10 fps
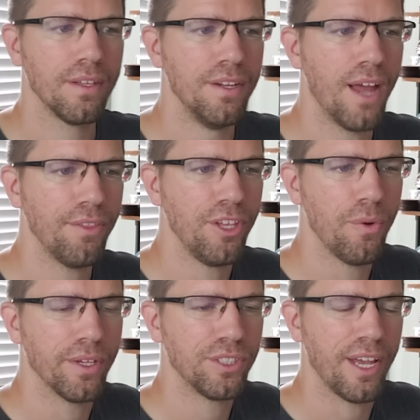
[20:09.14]
Not in the
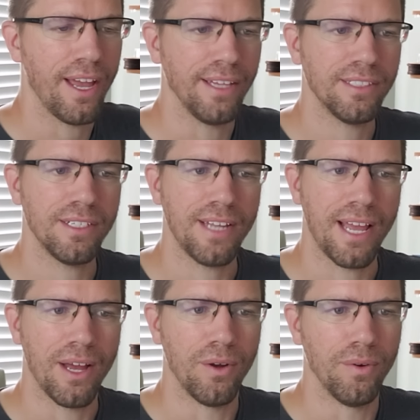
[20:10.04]
USA. Sit
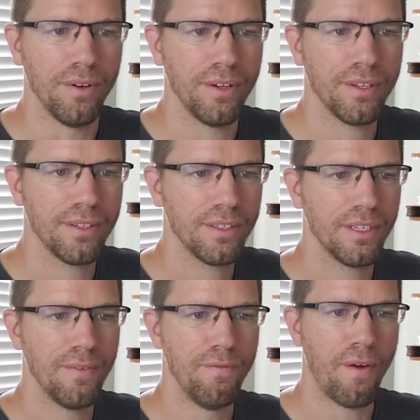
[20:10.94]
down.
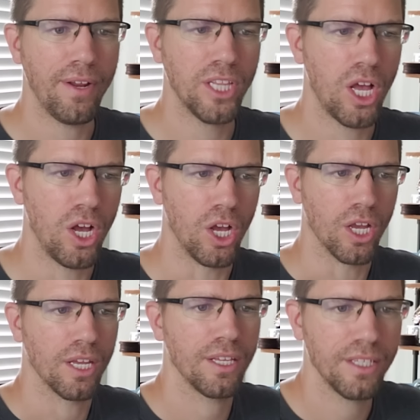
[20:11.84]
Very
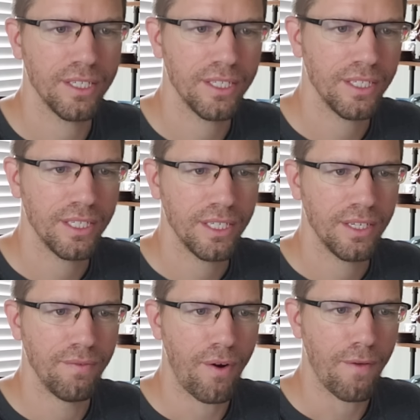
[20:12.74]
long.
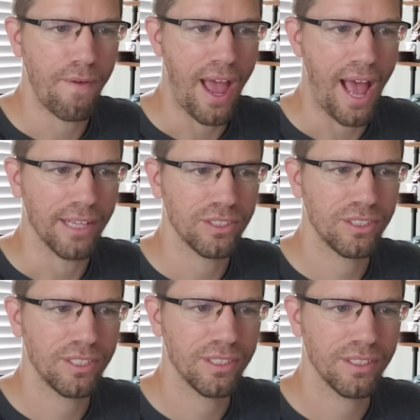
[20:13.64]
Very fast.